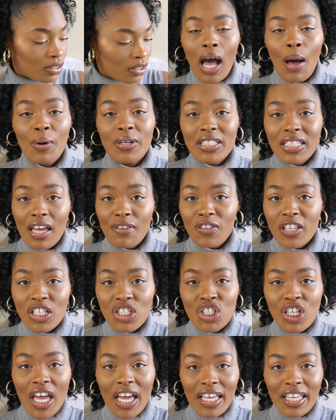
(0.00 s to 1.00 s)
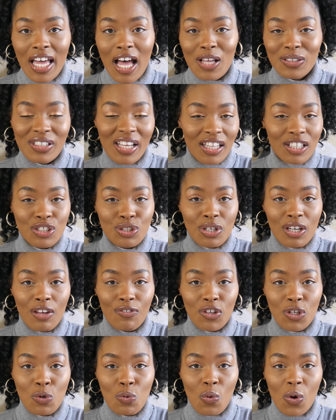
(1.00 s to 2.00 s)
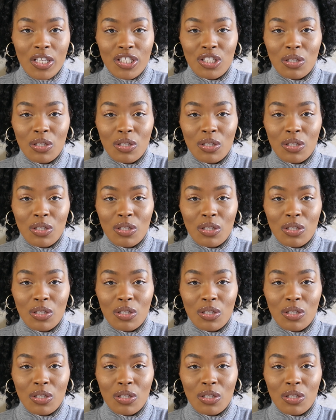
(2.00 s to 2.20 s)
I would definitely check out Dollar Tree if you want